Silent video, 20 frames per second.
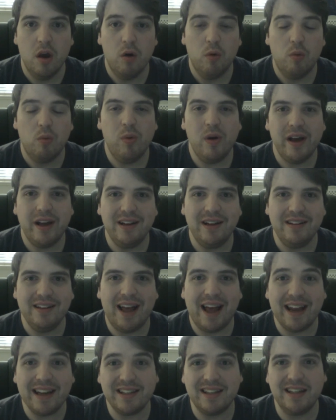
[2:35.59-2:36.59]
Well,
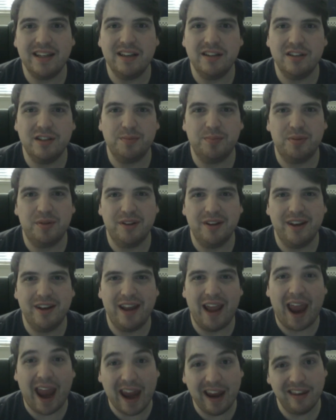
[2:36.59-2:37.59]
I tend to
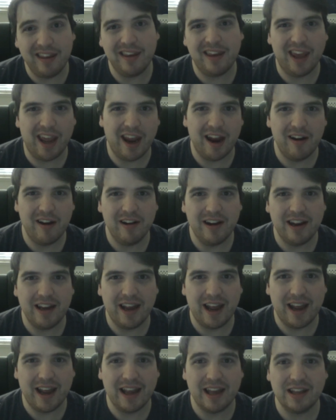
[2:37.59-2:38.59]
play AD
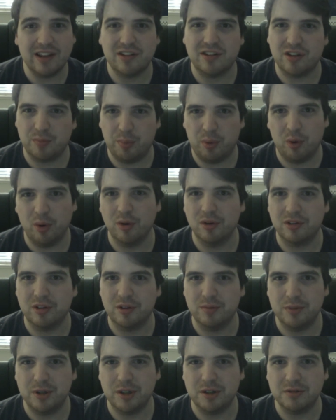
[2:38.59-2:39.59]
carry and support
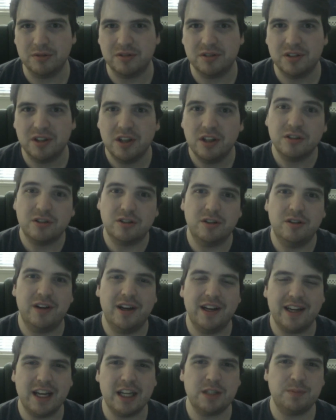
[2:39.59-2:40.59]
the most, so
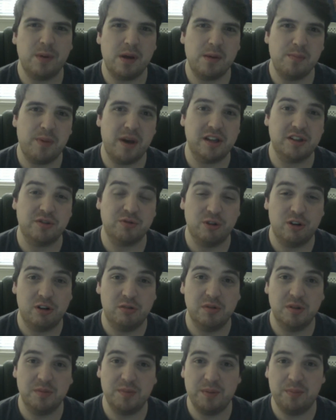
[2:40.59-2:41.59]
I guess my best role
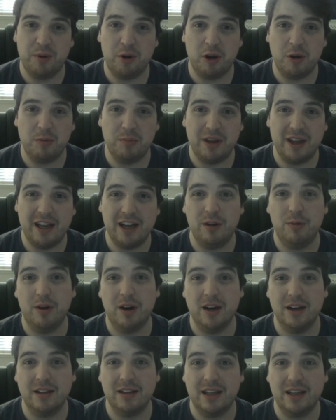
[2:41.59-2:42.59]
would be putting me
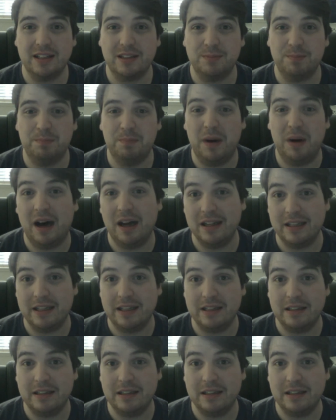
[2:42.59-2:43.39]
anywhere that's bot lane.